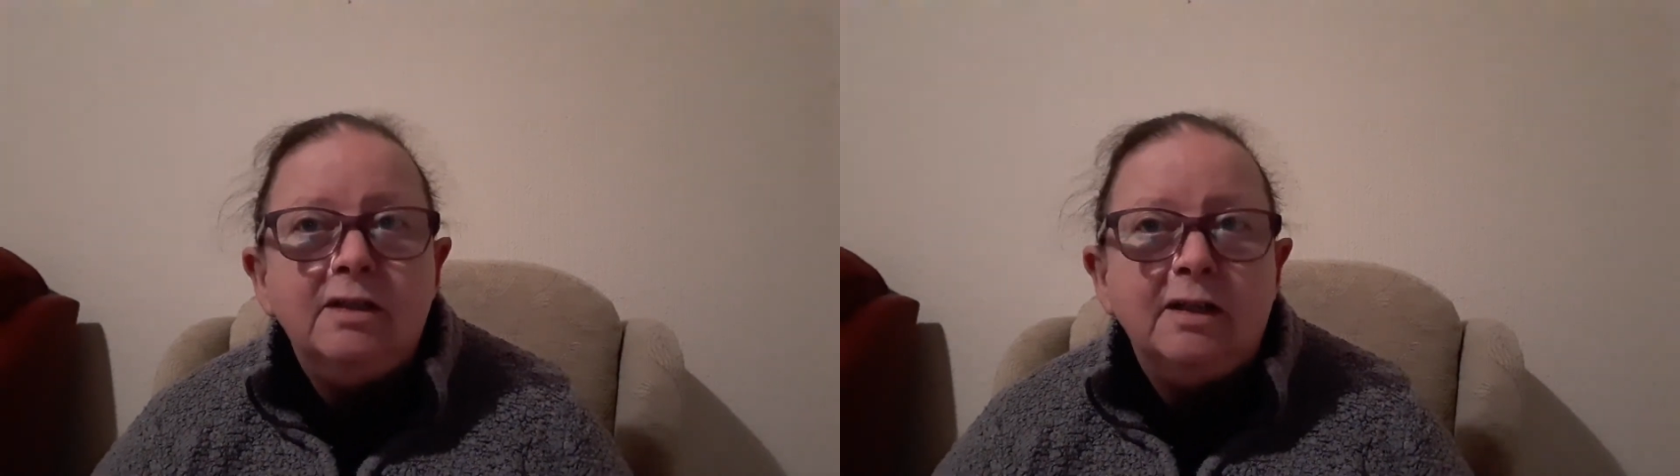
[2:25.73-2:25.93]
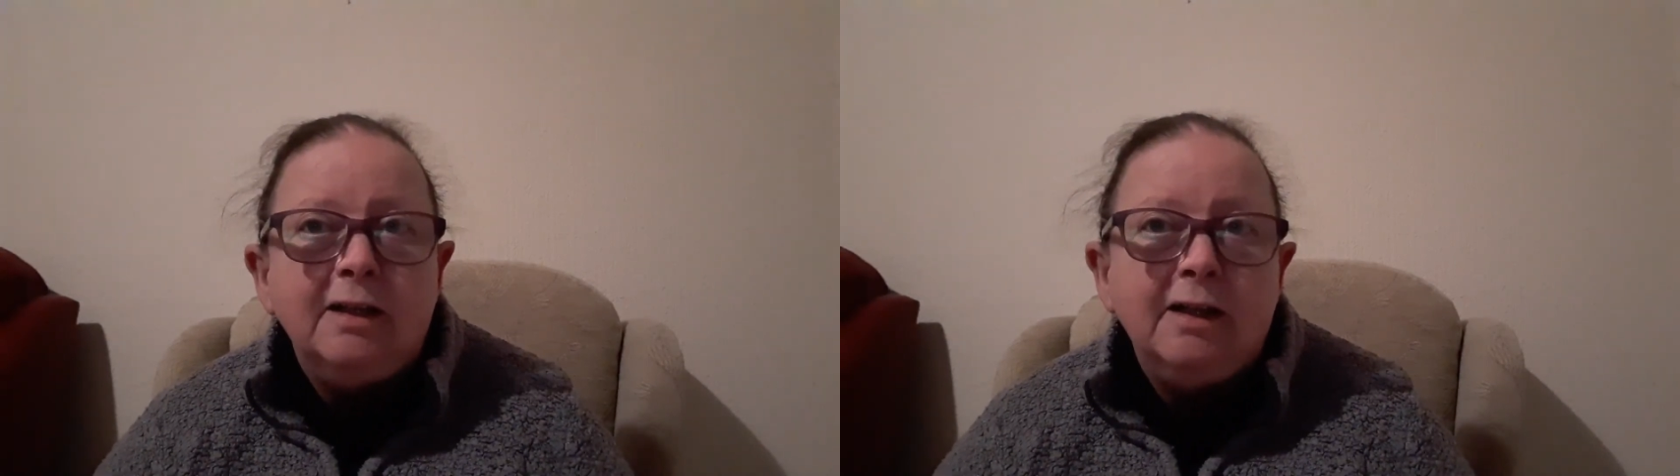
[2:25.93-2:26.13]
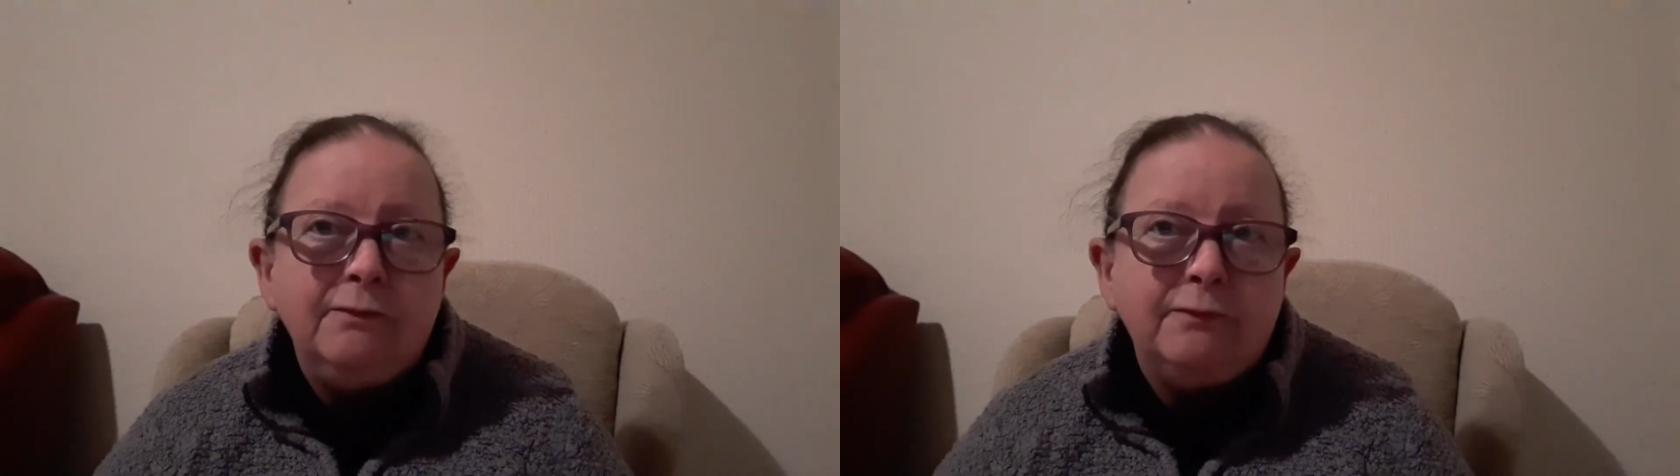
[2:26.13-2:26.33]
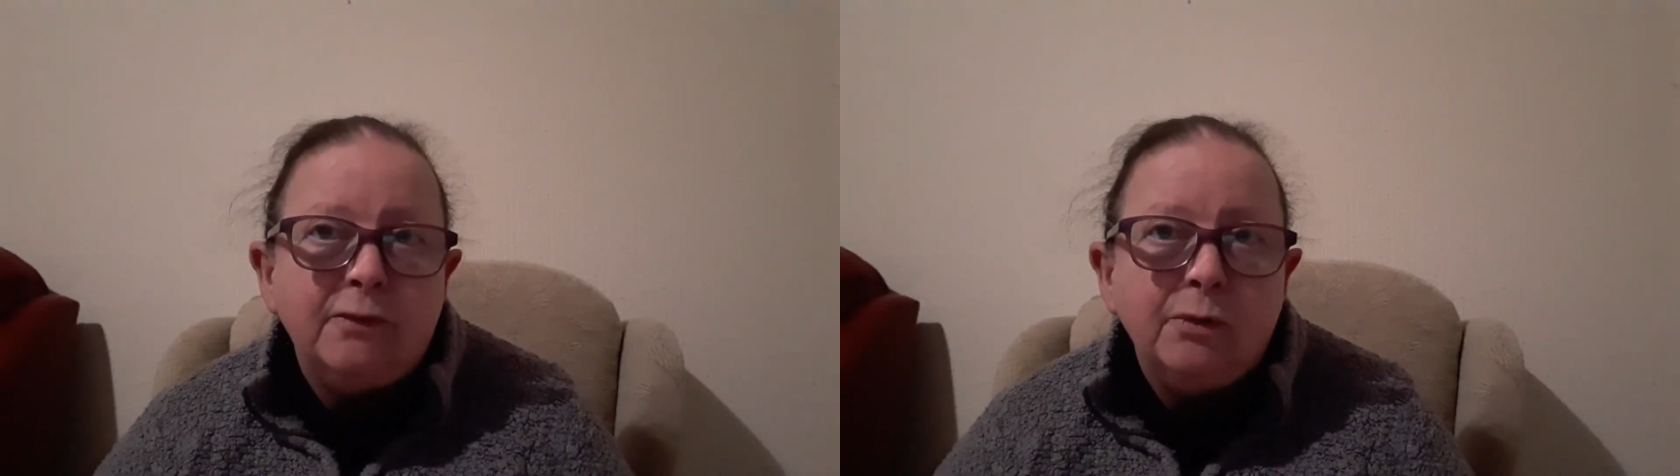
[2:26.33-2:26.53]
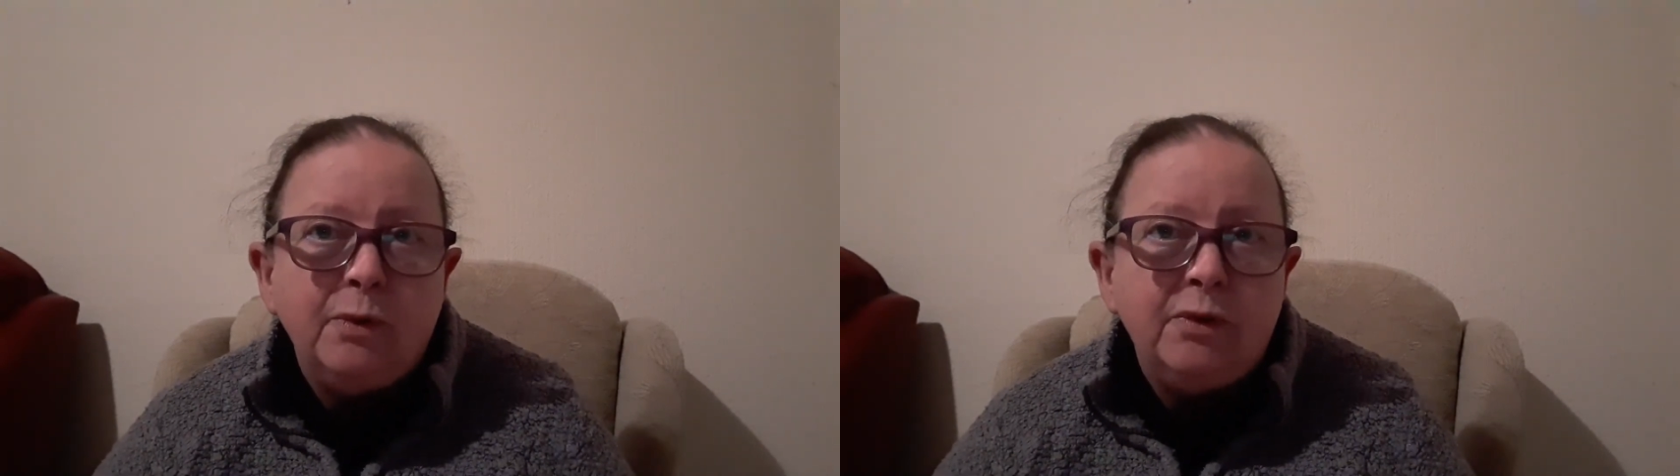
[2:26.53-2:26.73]
to
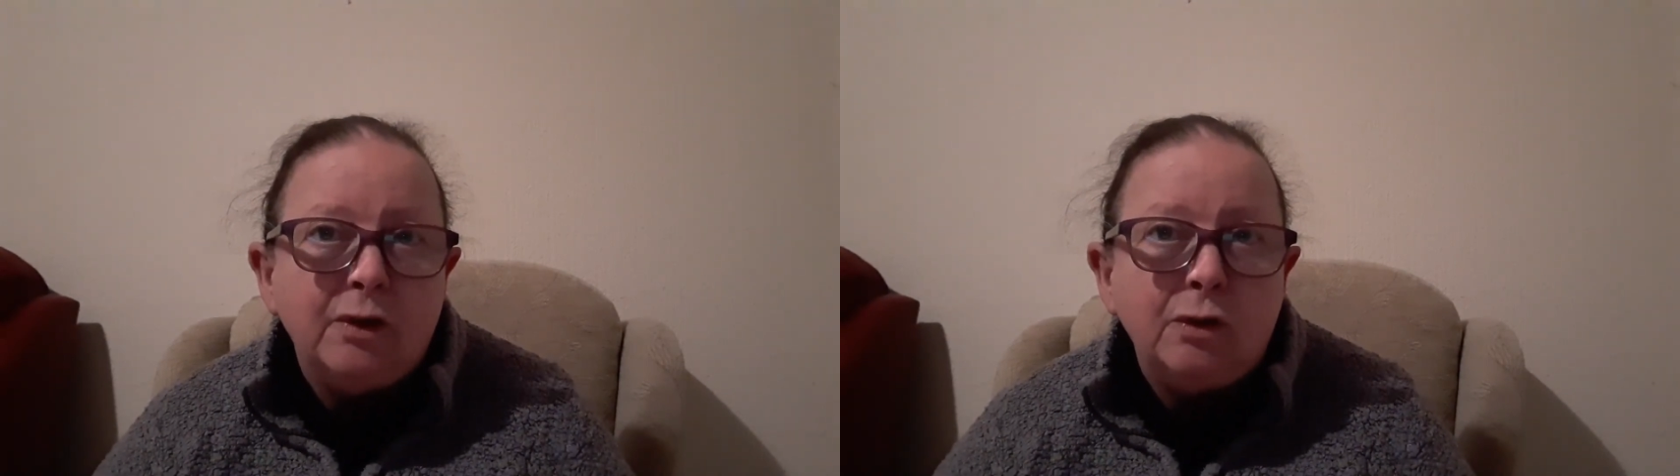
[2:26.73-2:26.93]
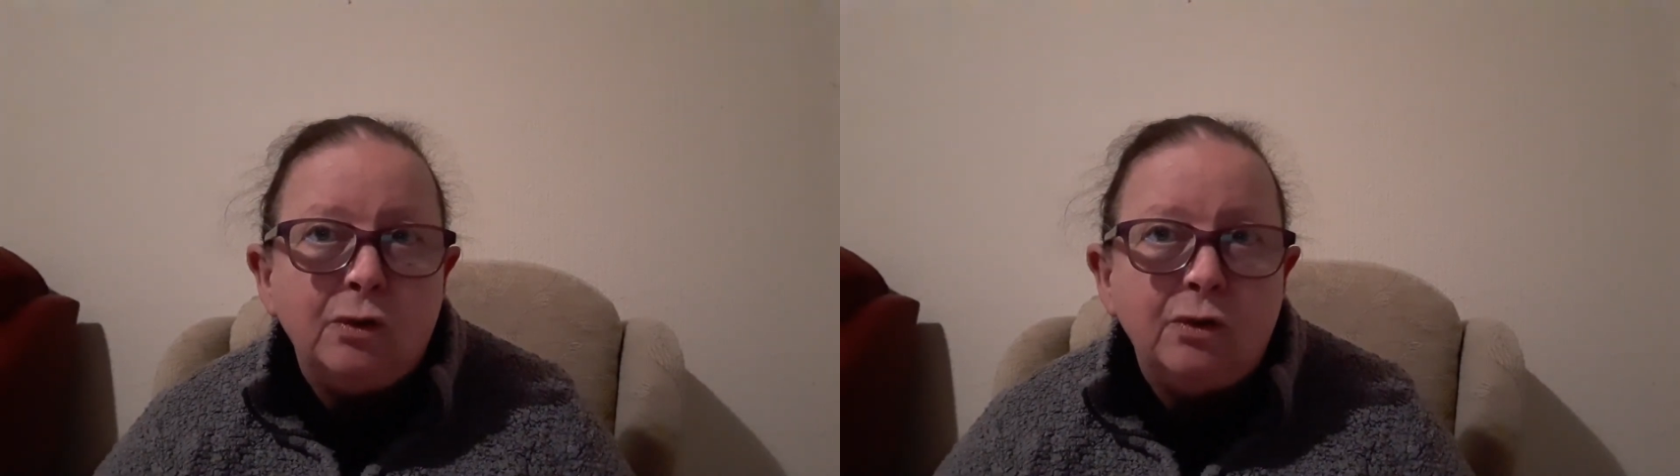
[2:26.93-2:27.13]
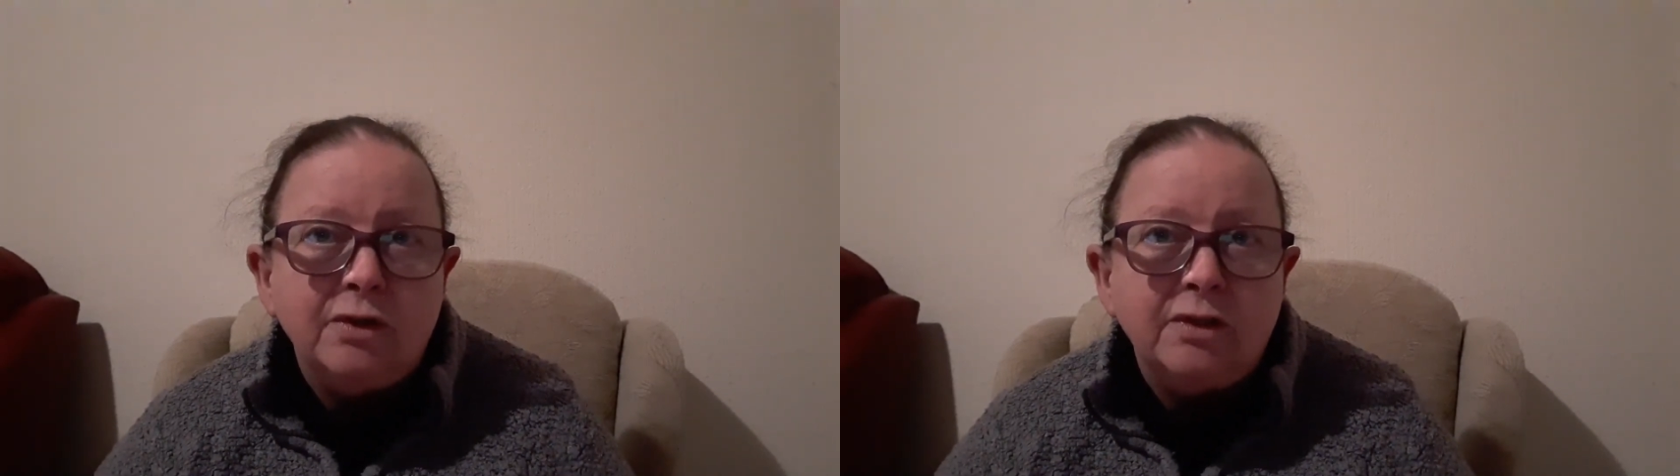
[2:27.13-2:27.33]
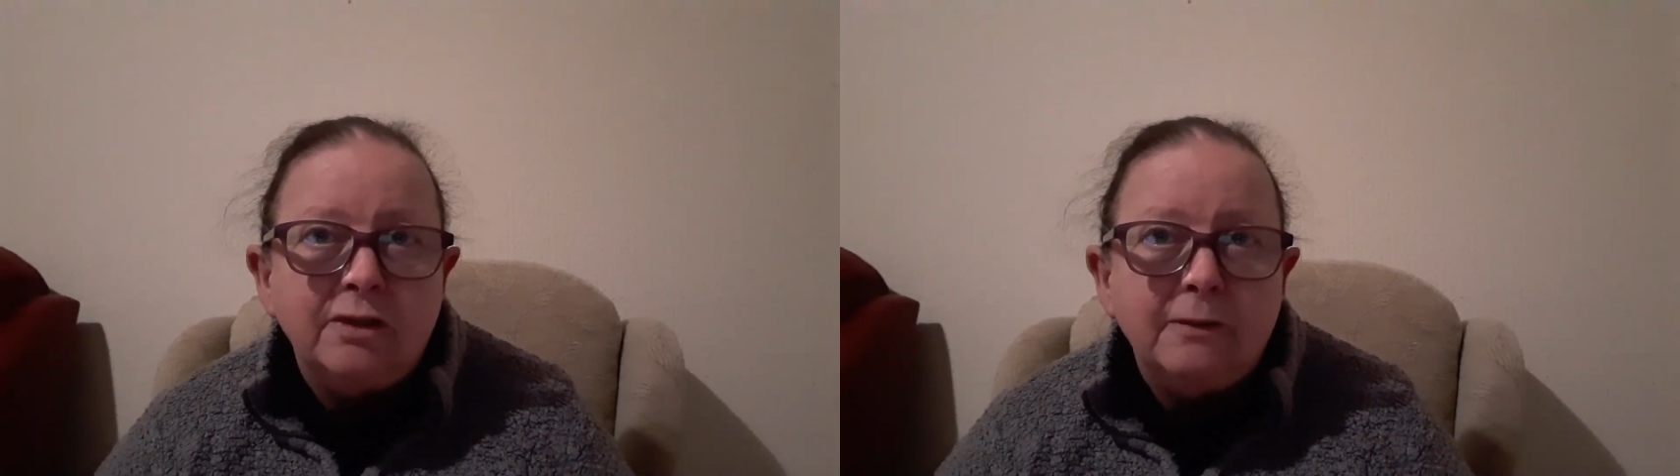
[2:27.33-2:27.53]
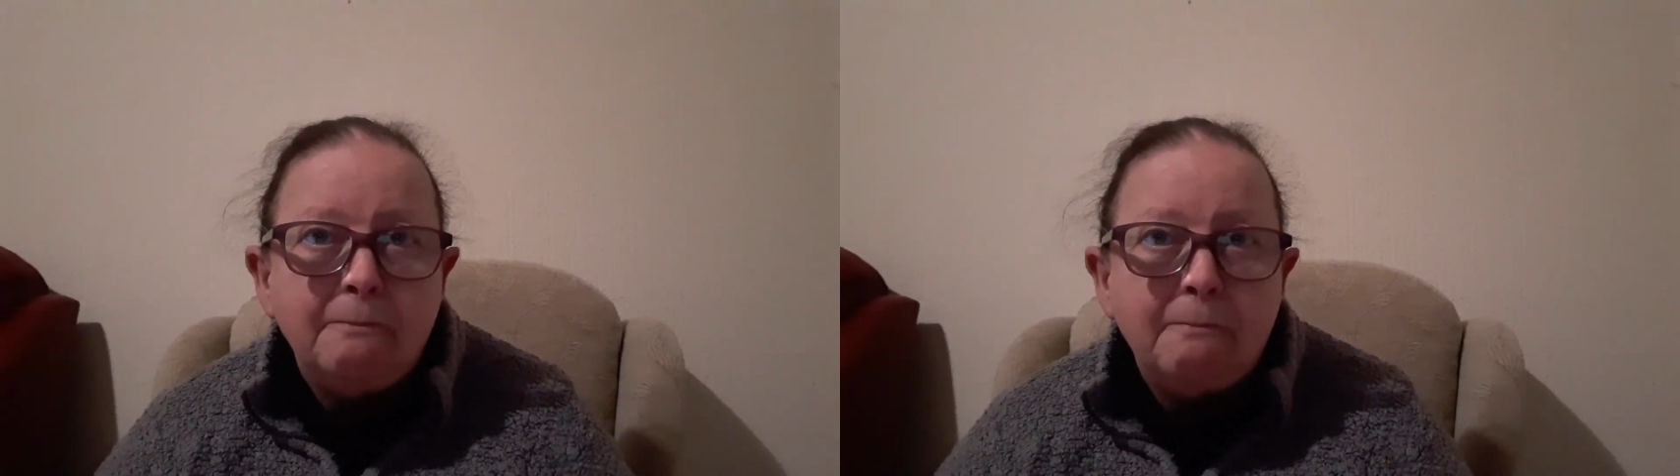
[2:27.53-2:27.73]
live with our loss.